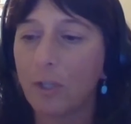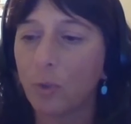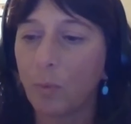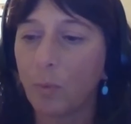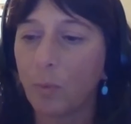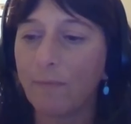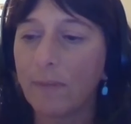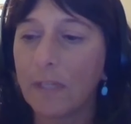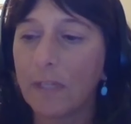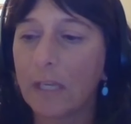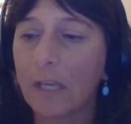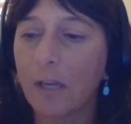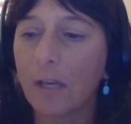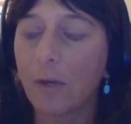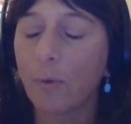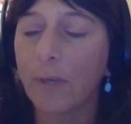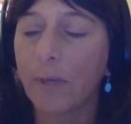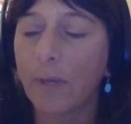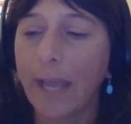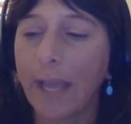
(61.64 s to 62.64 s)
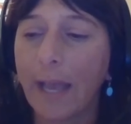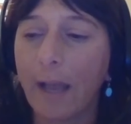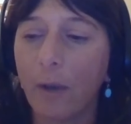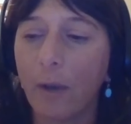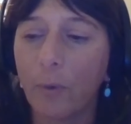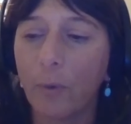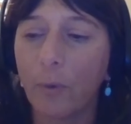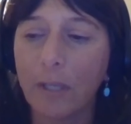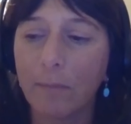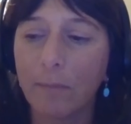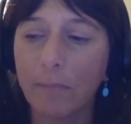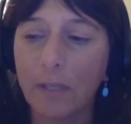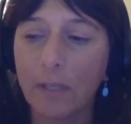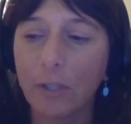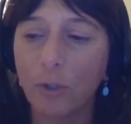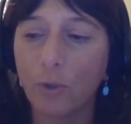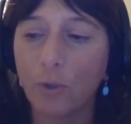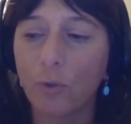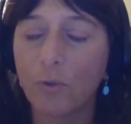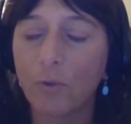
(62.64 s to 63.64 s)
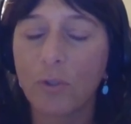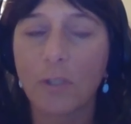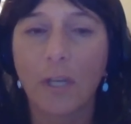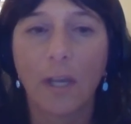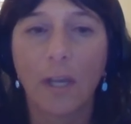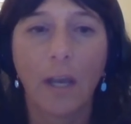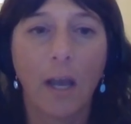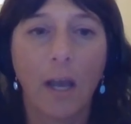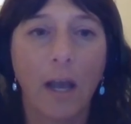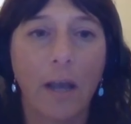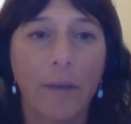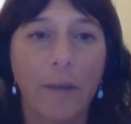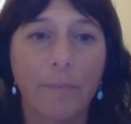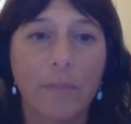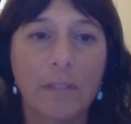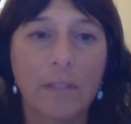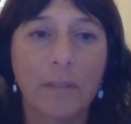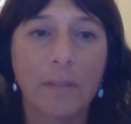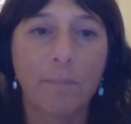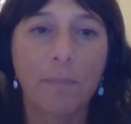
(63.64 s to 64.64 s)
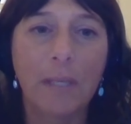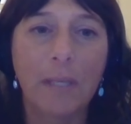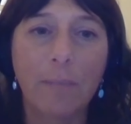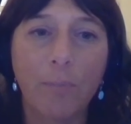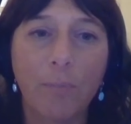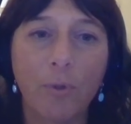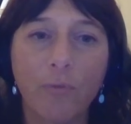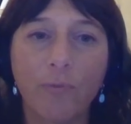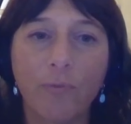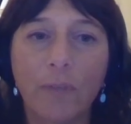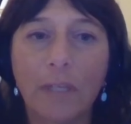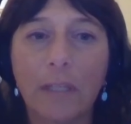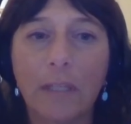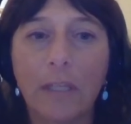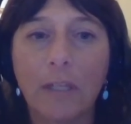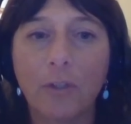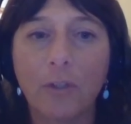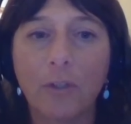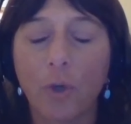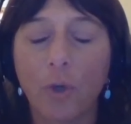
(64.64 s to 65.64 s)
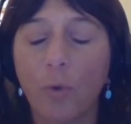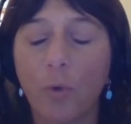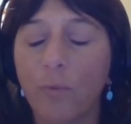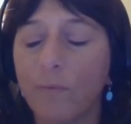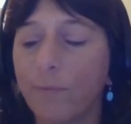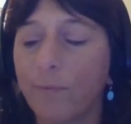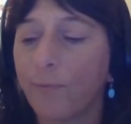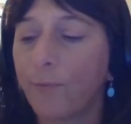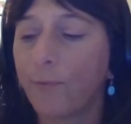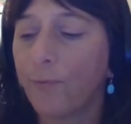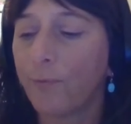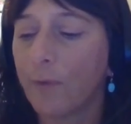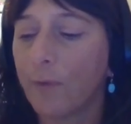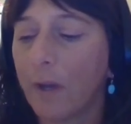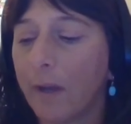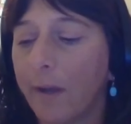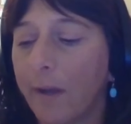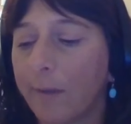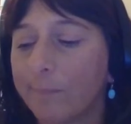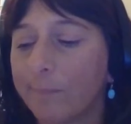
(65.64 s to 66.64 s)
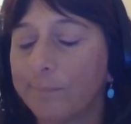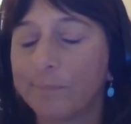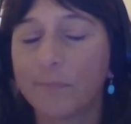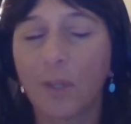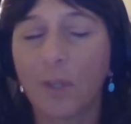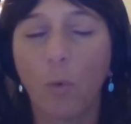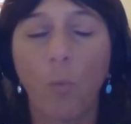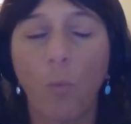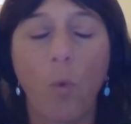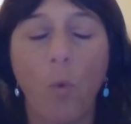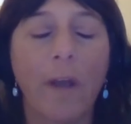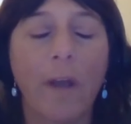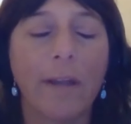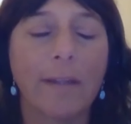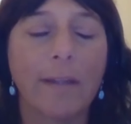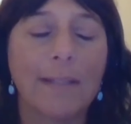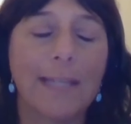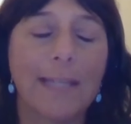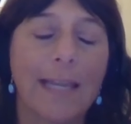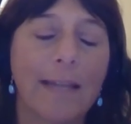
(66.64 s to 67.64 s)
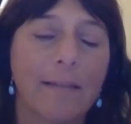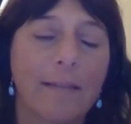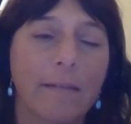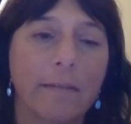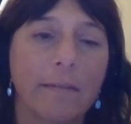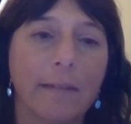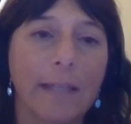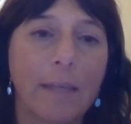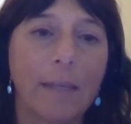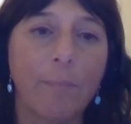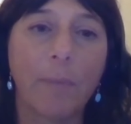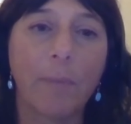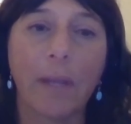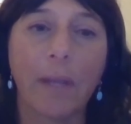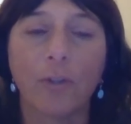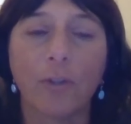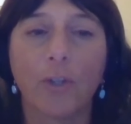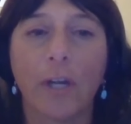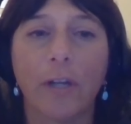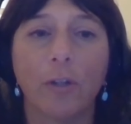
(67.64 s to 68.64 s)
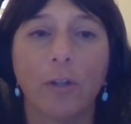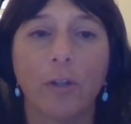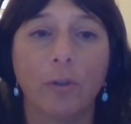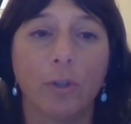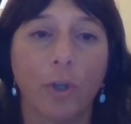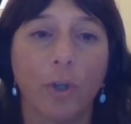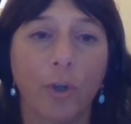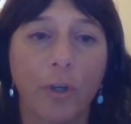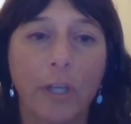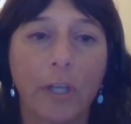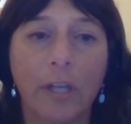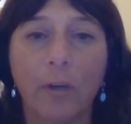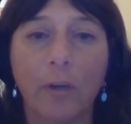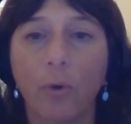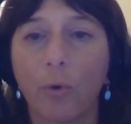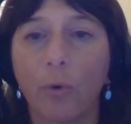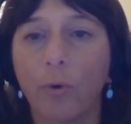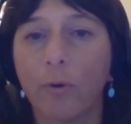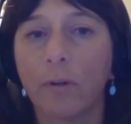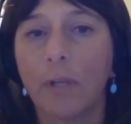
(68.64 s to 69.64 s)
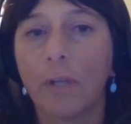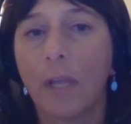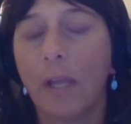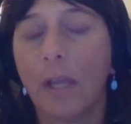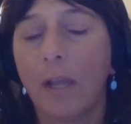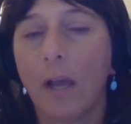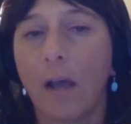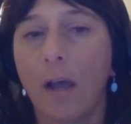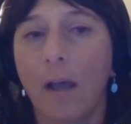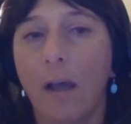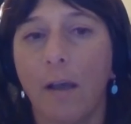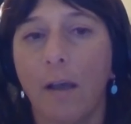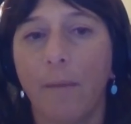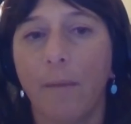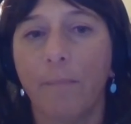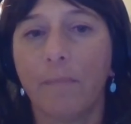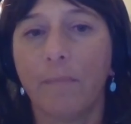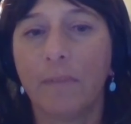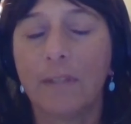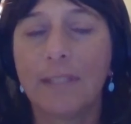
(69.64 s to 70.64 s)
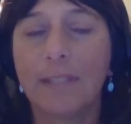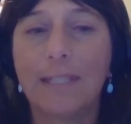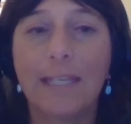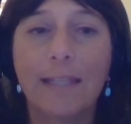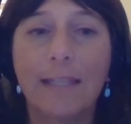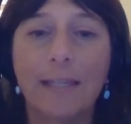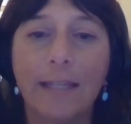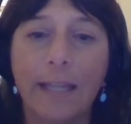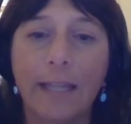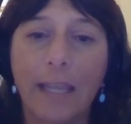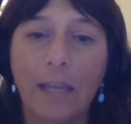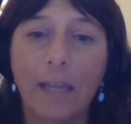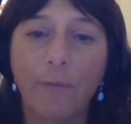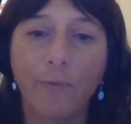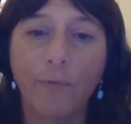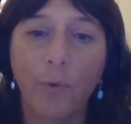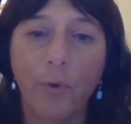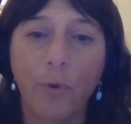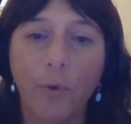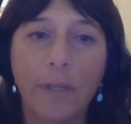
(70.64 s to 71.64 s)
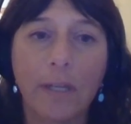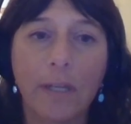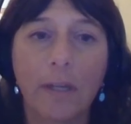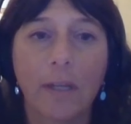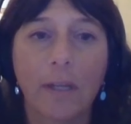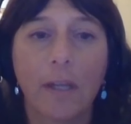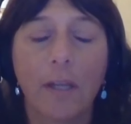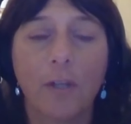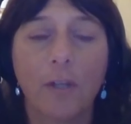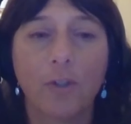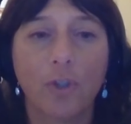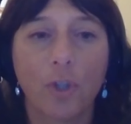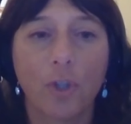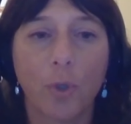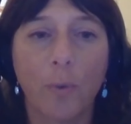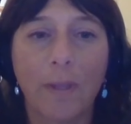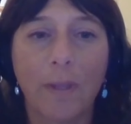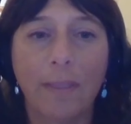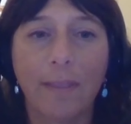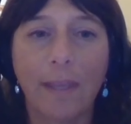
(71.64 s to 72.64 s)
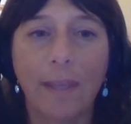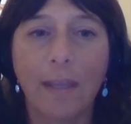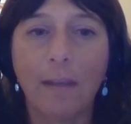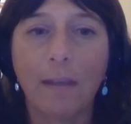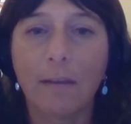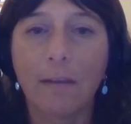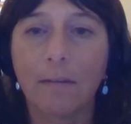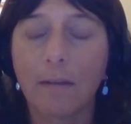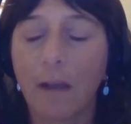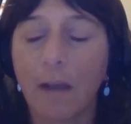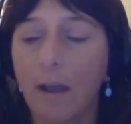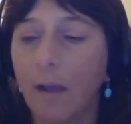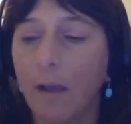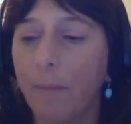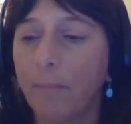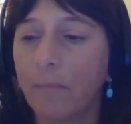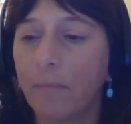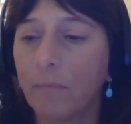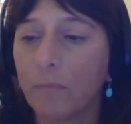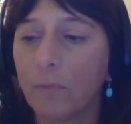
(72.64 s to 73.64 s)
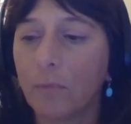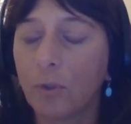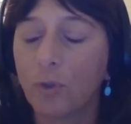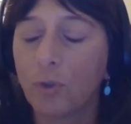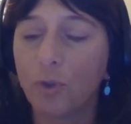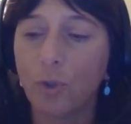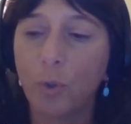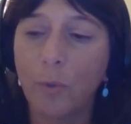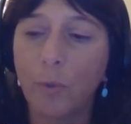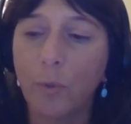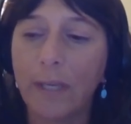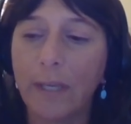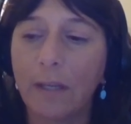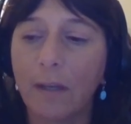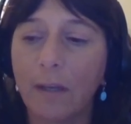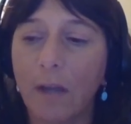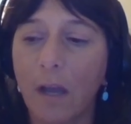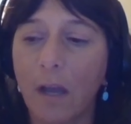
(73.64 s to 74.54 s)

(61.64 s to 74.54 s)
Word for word: WeVideo and how it can be used. Um, some people really don't um, want to take the leap and try to learn it or um, see the need for it. So I think um, doing